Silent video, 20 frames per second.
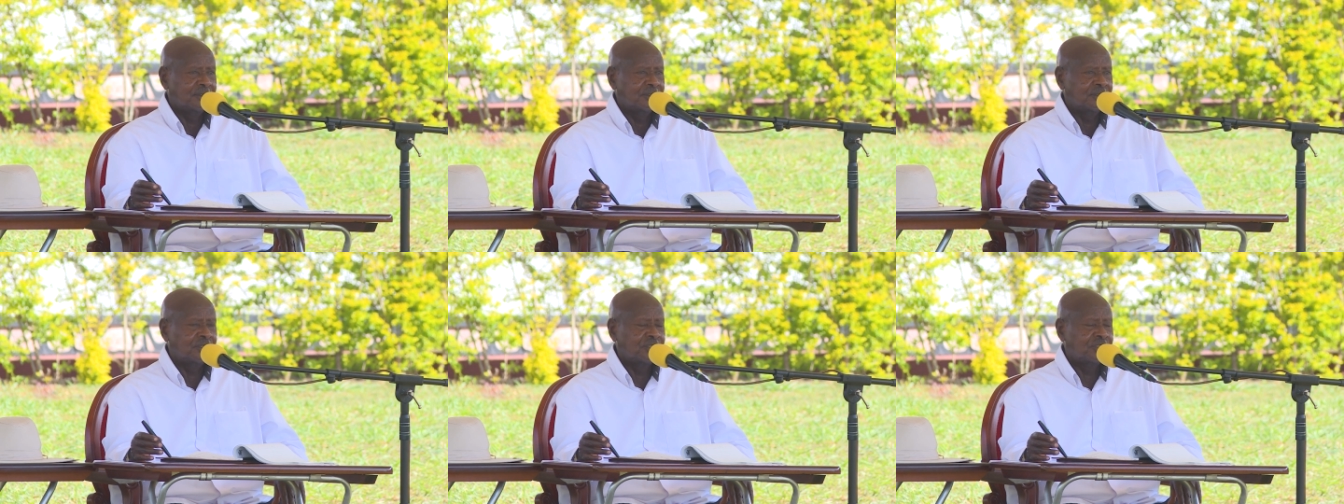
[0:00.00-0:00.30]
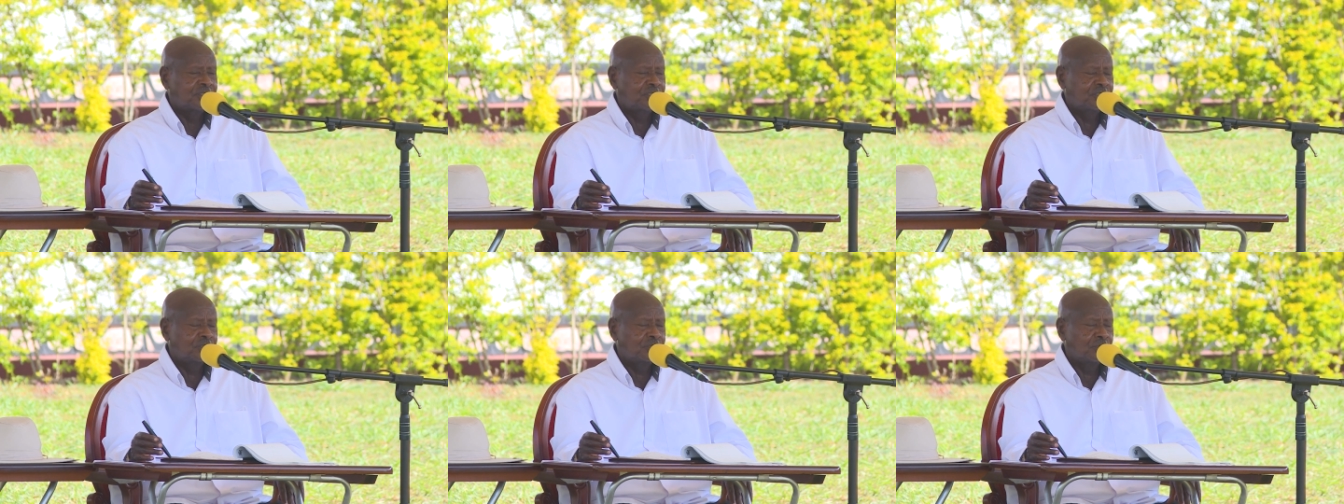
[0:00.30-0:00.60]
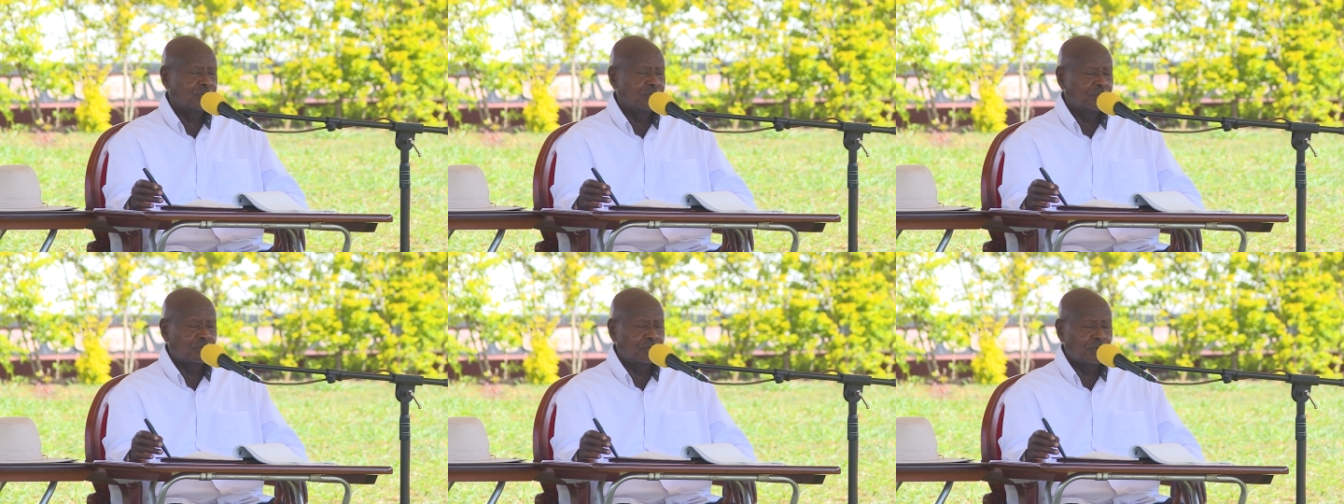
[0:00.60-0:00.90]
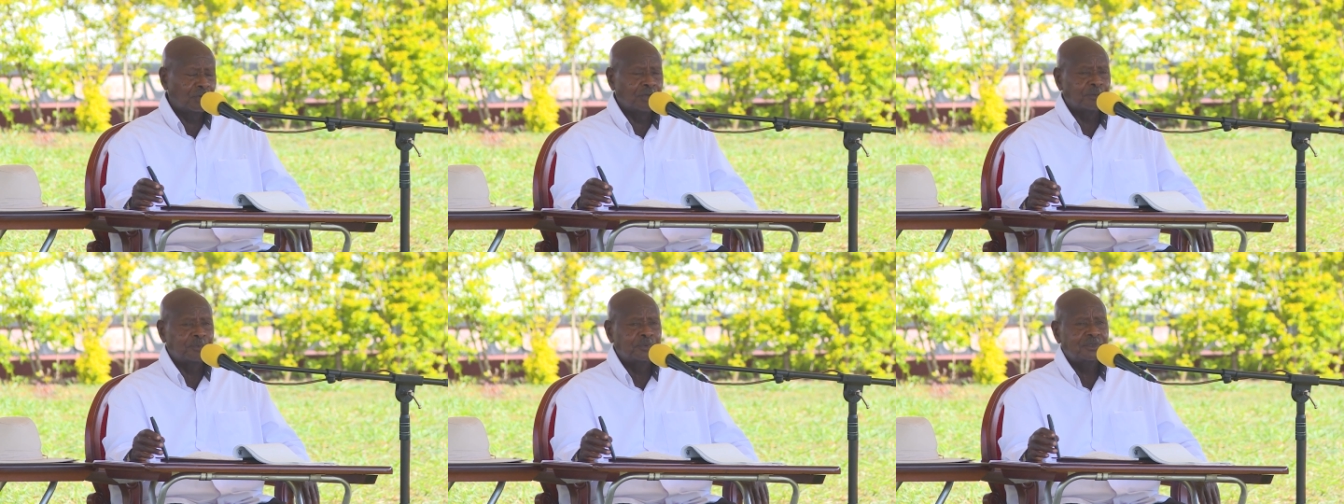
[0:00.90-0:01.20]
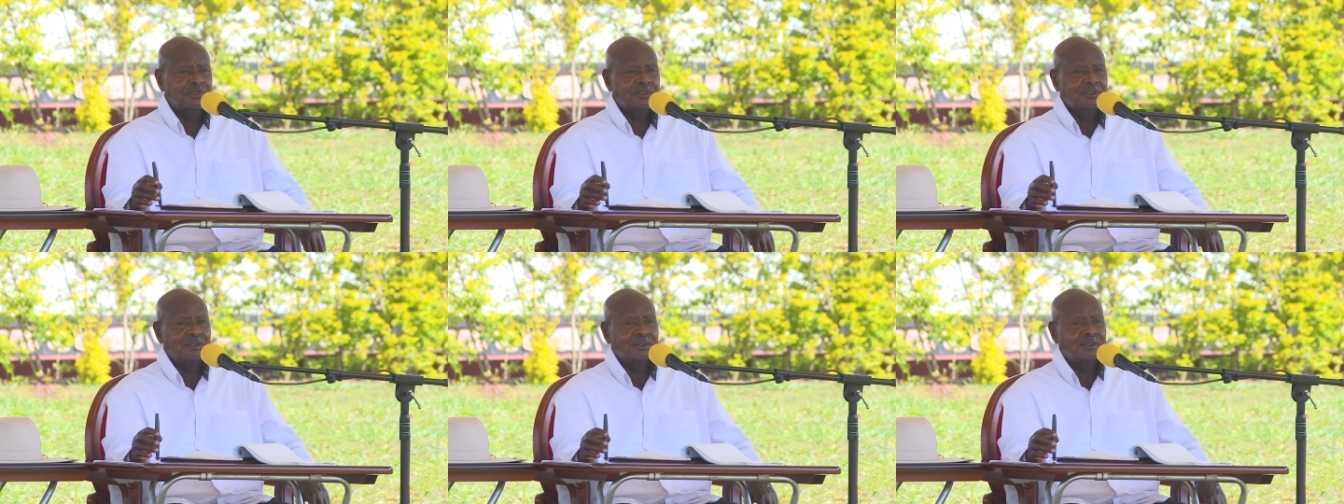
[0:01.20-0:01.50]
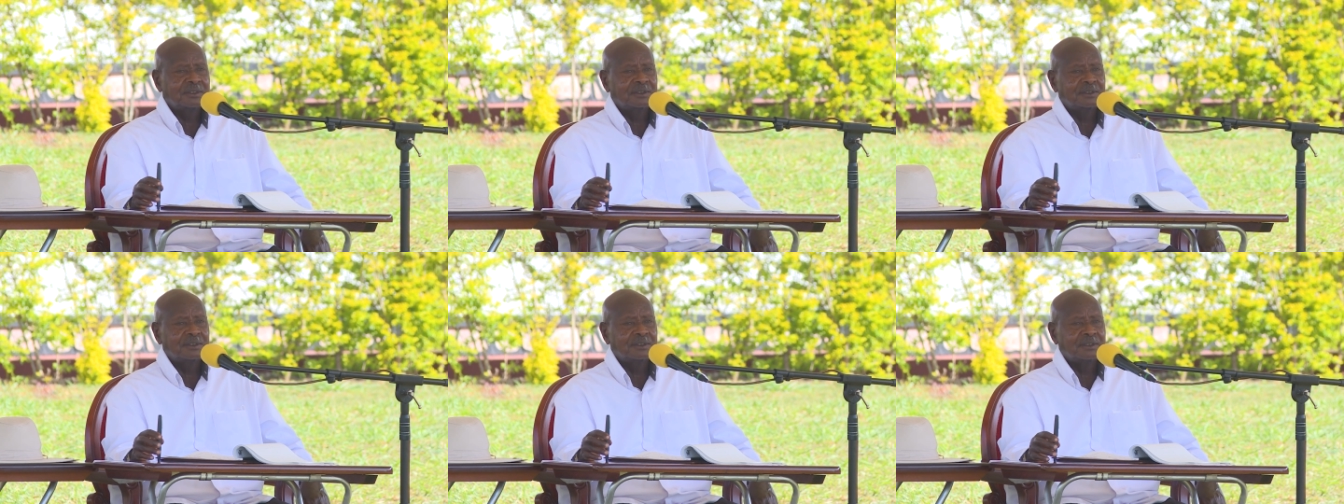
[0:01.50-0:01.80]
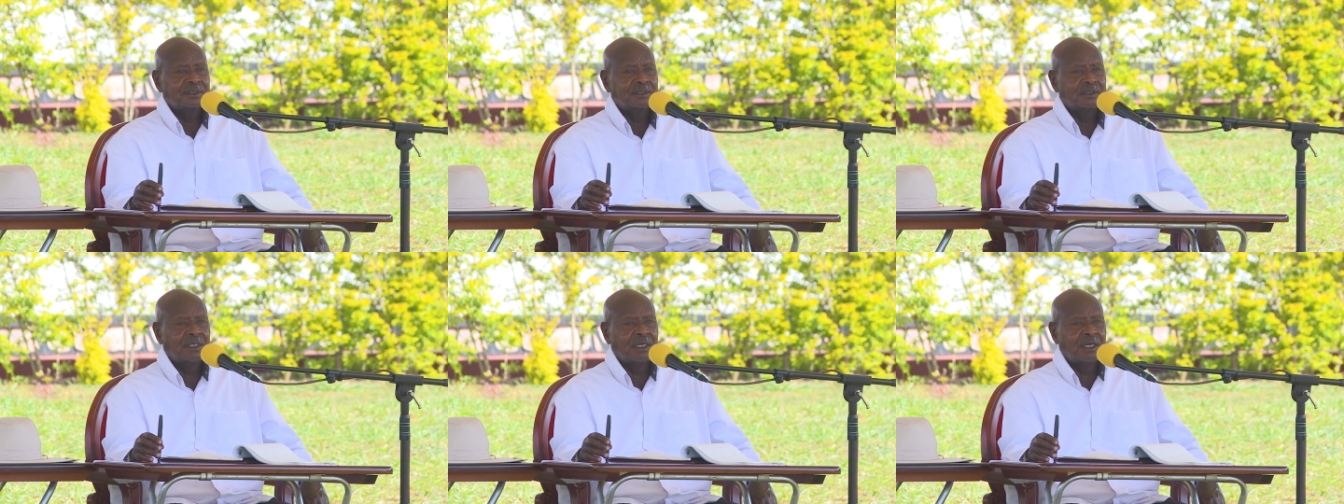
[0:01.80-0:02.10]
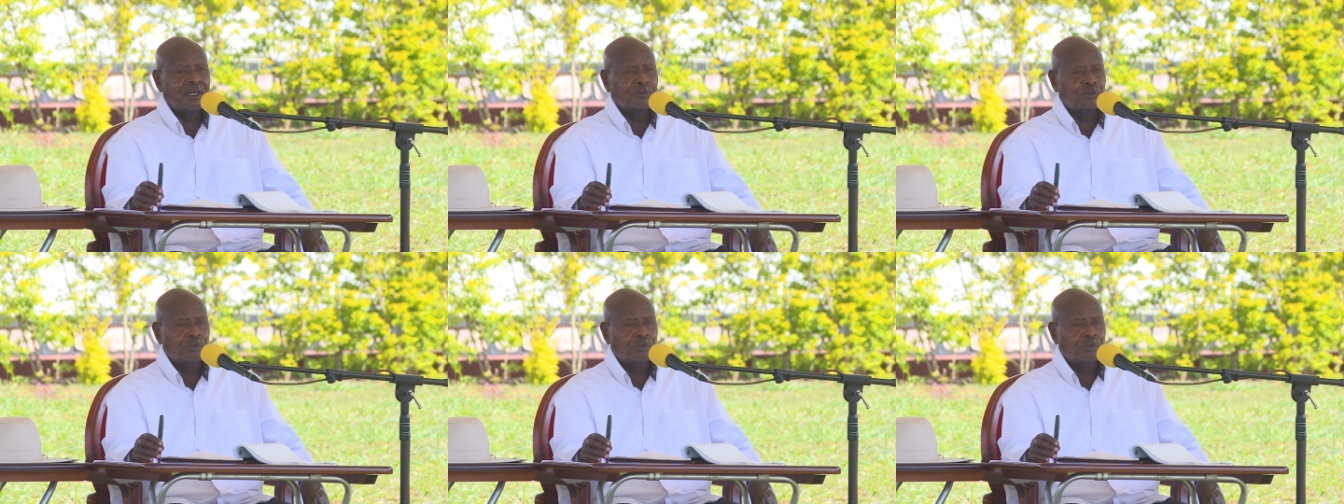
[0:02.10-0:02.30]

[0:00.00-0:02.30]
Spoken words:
The seasonal crops are